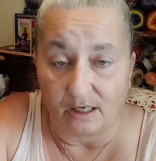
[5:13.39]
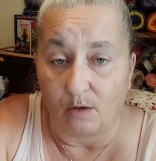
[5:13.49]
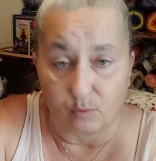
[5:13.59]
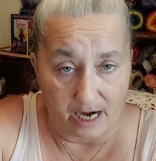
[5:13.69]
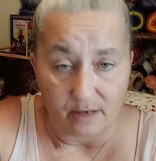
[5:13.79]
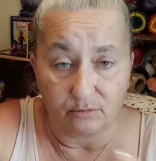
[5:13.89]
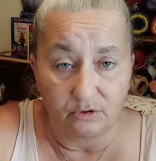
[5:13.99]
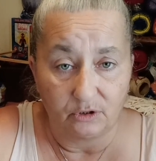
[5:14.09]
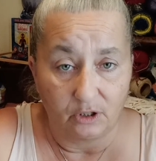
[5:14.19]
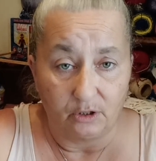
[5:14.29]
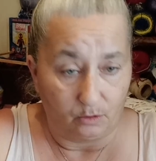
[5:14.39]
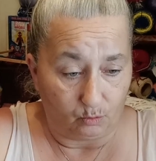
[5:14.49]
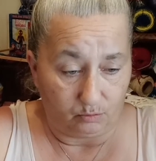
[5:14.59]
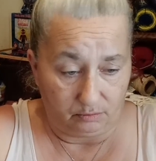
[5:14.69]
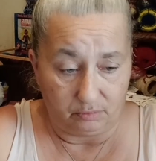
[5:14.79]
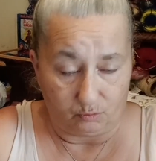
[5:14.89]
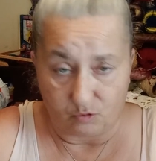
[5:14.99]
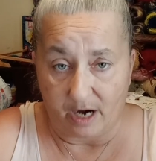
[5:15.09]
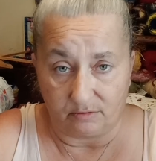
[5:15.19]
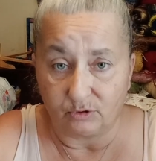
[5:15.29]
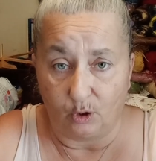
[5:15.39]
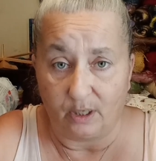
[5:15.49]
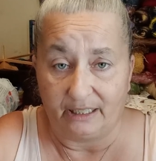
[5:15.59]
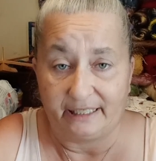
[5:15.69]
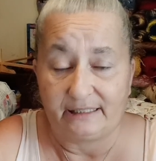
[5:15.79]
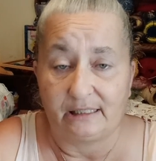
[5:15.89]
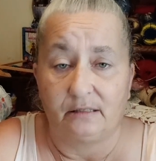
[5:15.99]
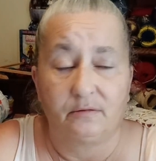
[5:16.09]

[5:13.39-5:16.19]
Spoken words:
a round doilies.